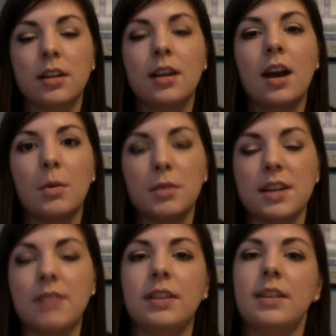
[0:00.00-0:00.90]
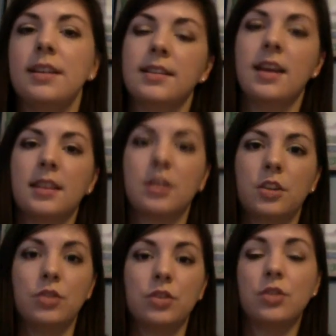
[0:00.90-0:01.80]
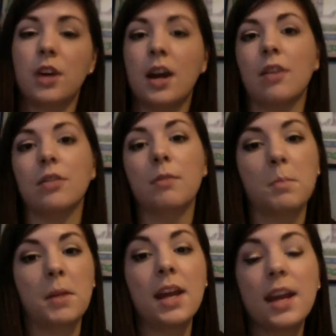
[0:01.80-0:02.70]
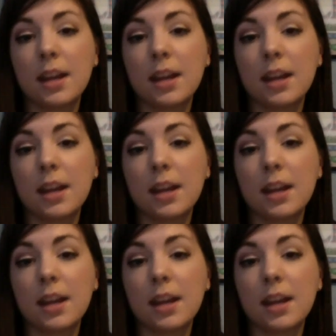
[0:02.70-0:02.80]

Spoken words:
I would definitely say that you should try out the Fitbit.